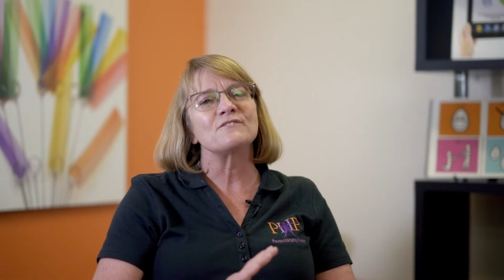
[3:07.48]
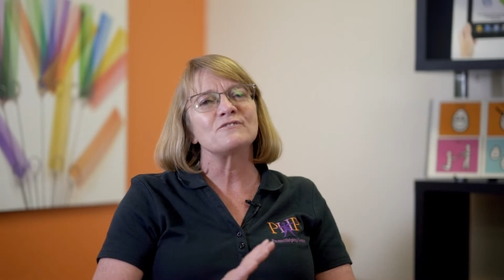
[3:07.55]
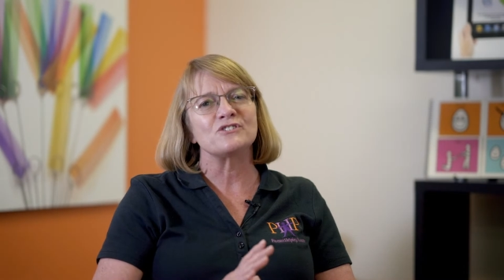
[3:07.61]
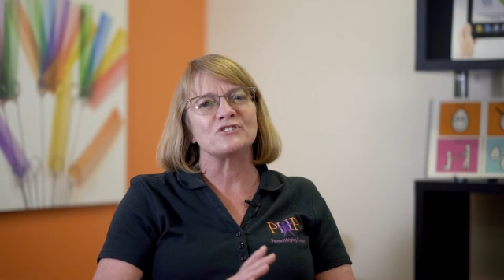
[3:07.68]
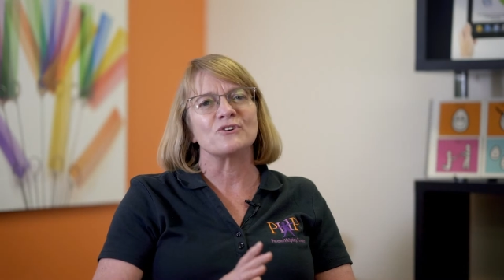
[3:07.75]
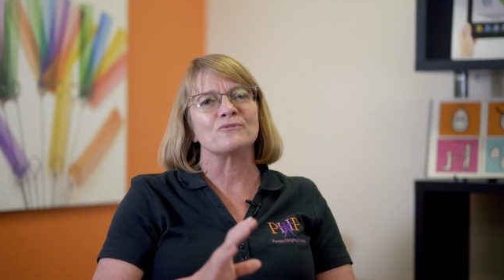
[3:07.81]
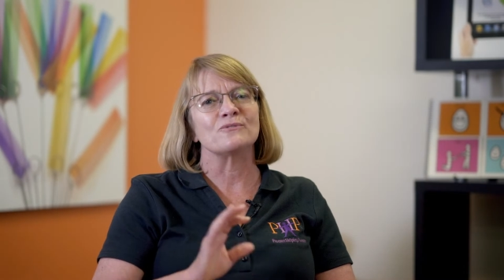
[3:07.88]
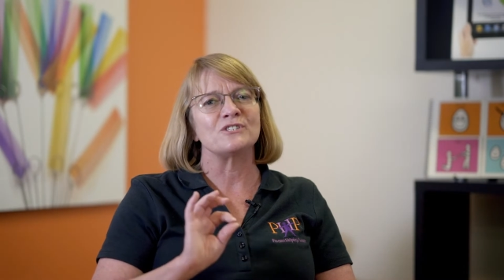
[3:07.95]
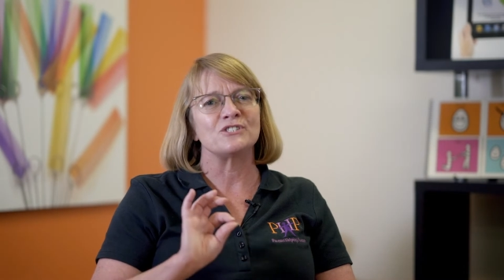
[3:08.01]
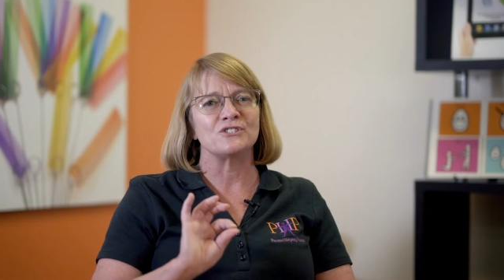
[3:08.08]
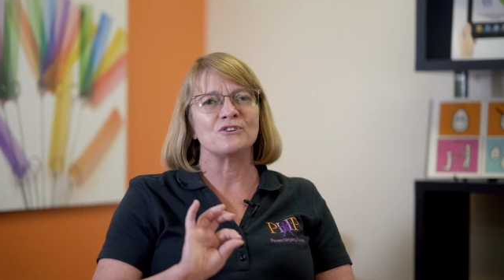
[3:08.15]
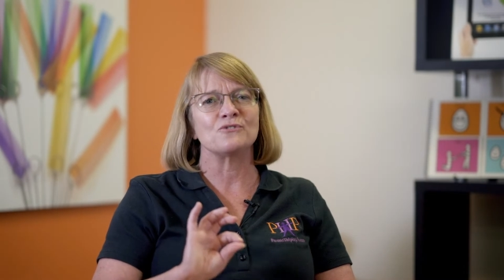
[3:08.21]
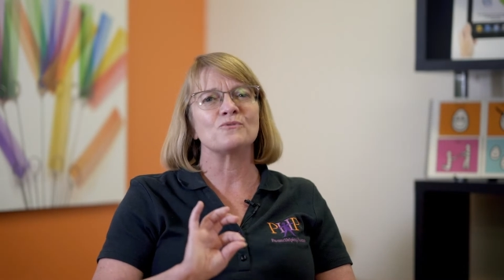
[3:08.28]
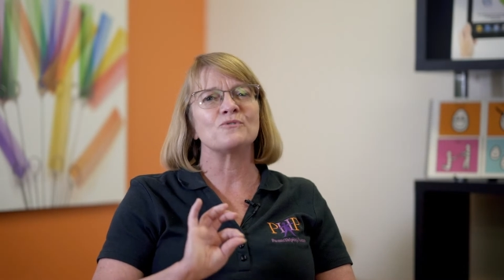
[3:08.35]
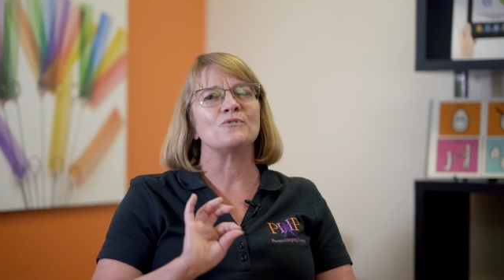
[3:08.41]
have shown
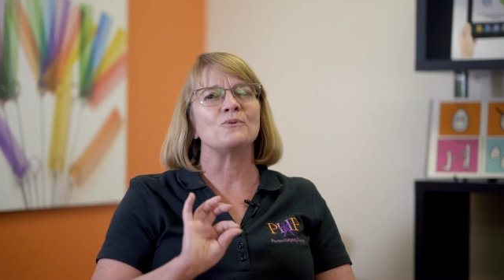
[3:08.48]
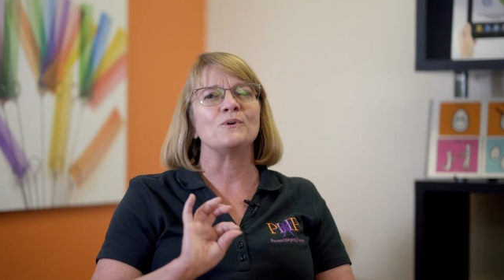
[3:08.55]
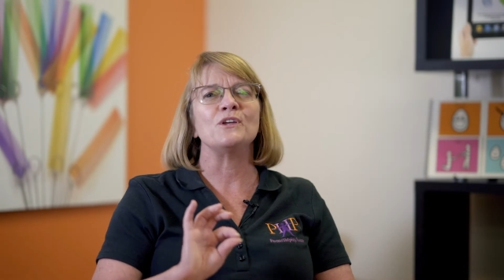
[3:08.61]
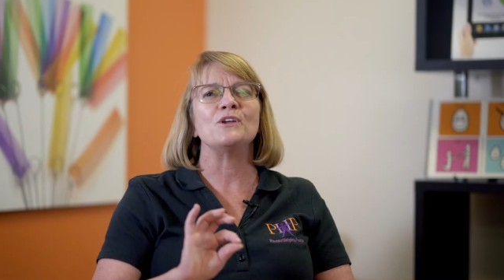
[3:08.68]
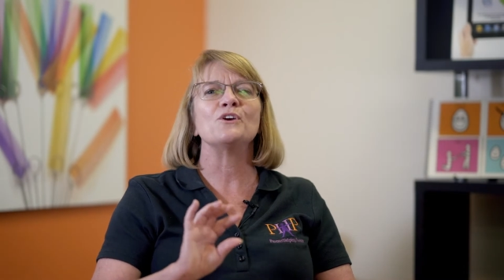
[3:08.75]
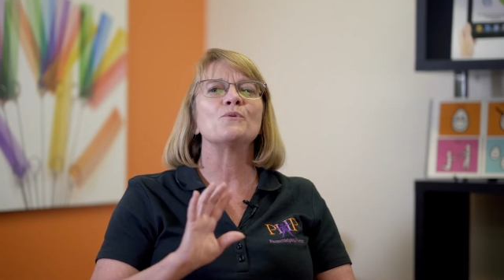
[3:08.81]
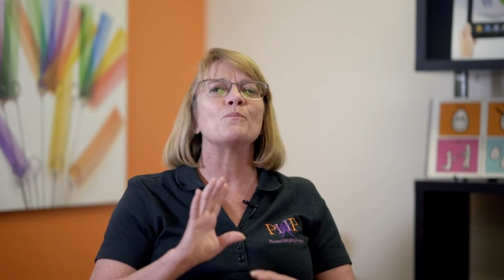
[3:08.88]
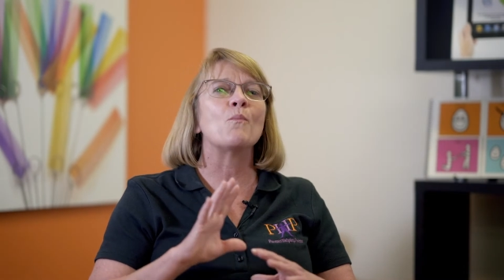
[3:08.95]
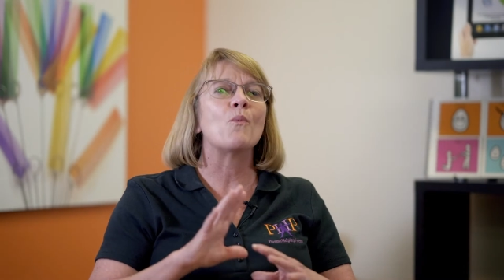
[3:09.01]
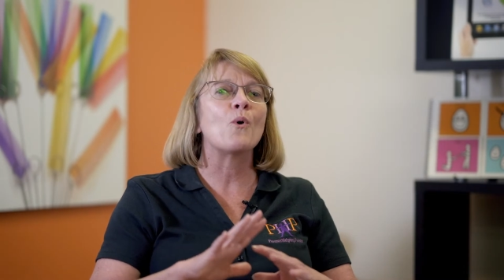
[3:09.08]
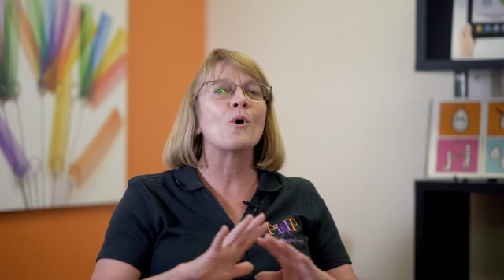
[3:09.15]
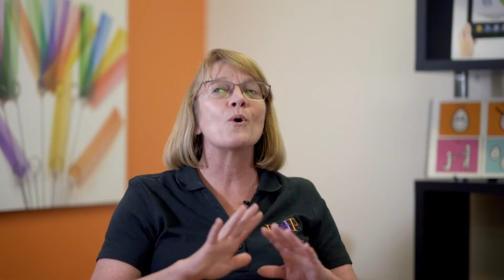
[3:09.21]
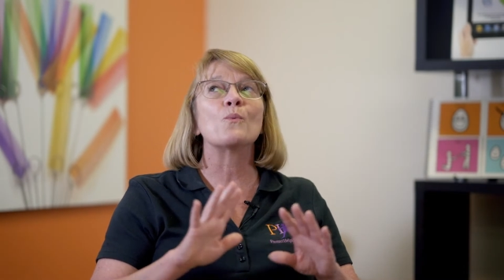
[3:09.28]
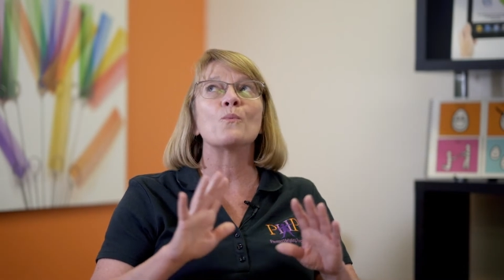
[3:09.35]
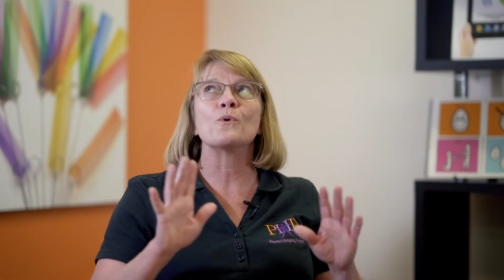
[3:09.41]
children who hear
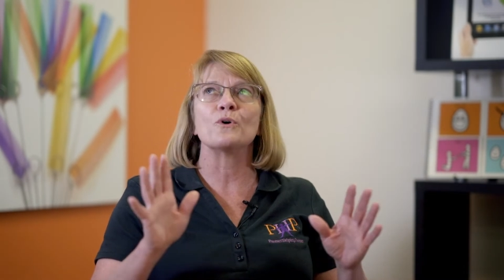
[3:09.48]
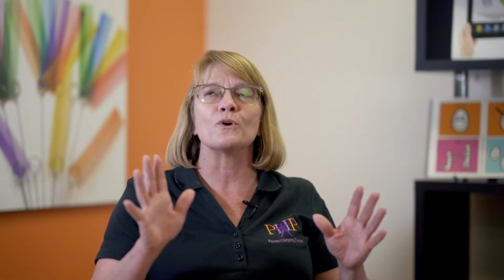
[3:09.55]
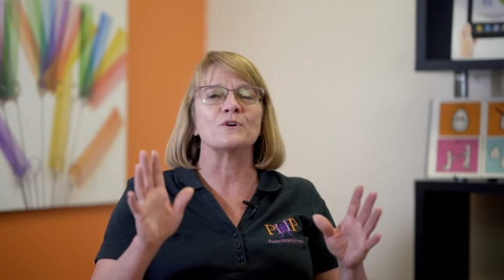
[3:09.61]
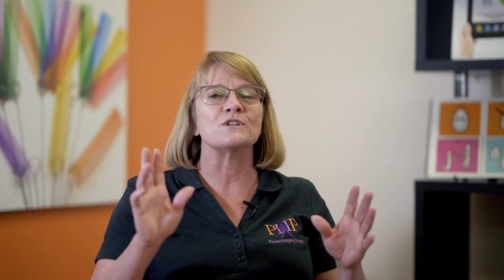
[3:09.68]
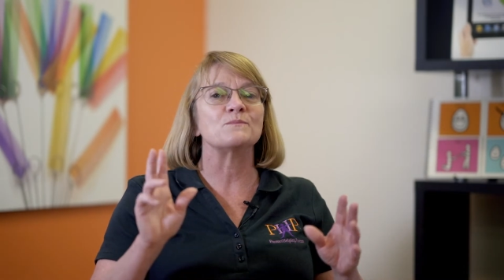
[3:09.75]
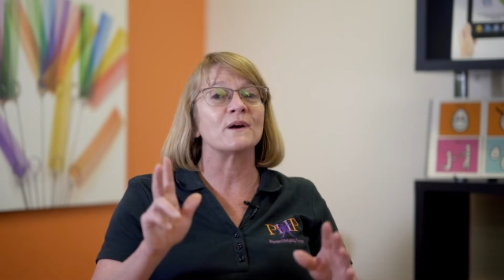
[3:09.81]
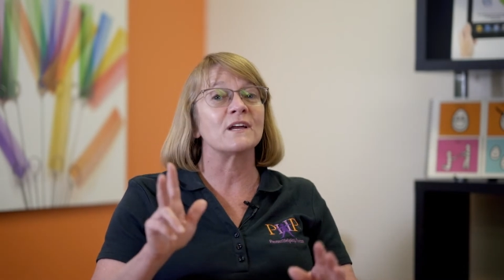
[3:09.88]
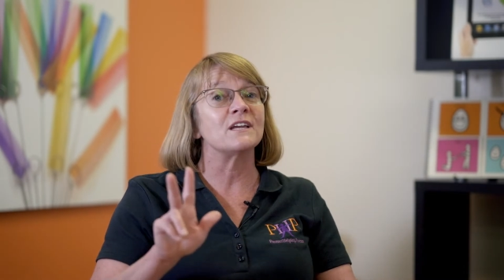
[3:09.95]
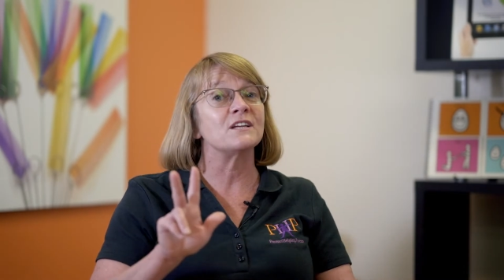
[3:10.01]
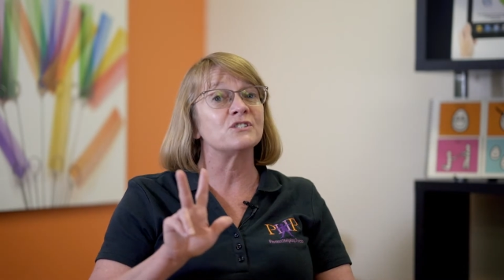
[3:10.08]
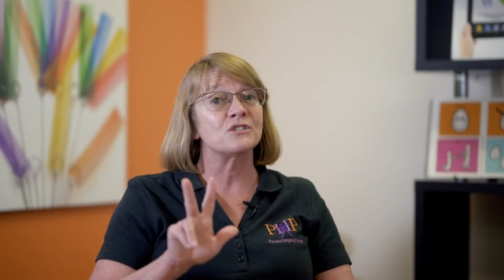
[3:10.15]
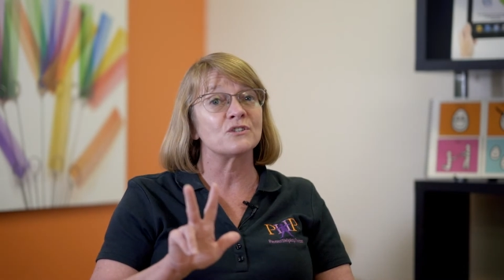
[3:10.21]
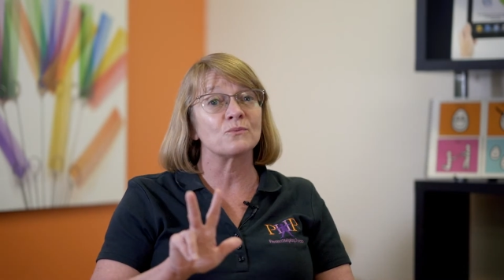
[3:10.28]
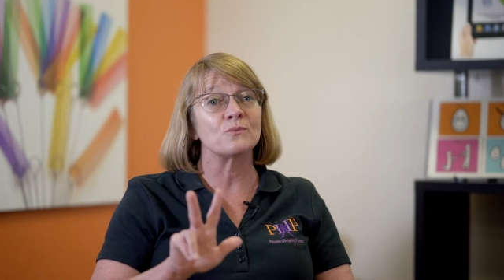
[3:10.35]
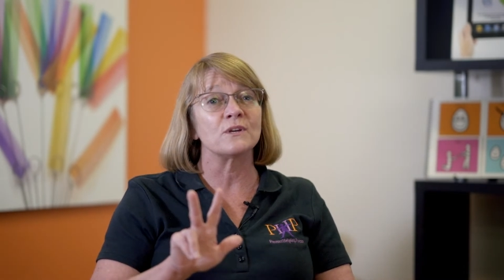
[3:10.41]
more words by
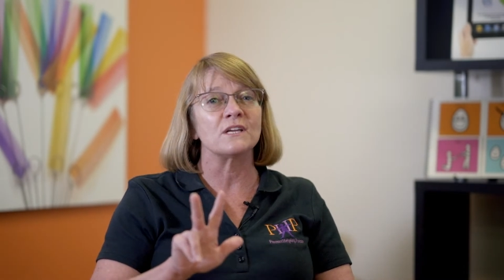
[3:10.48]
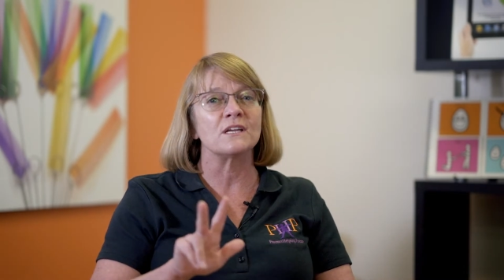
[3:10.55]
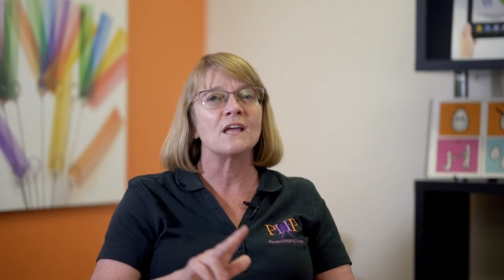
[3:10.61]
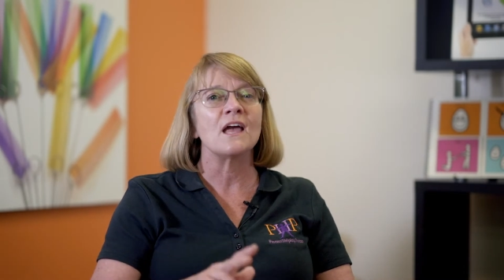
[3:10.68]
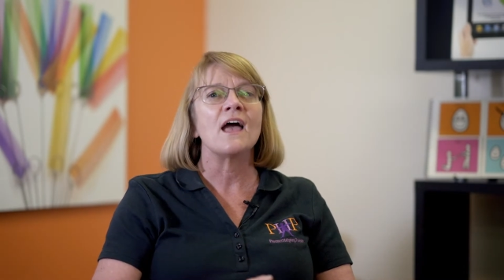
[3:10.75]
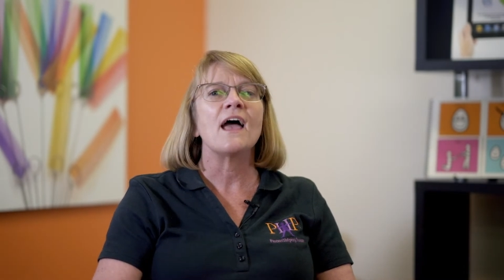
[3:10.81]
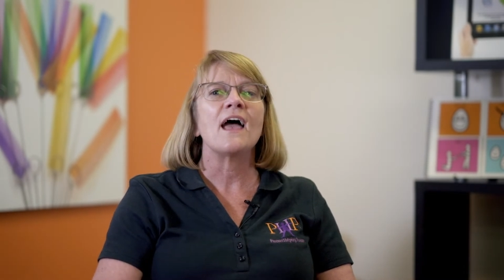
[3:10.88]
age 3